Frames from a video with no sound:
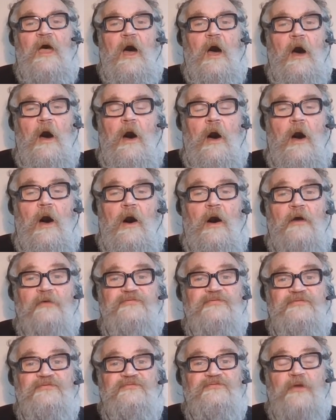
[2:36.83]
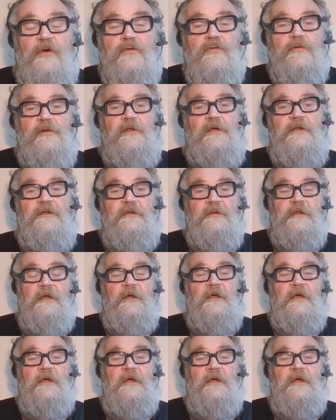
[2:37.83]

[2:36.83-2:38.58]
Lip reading: are stolen,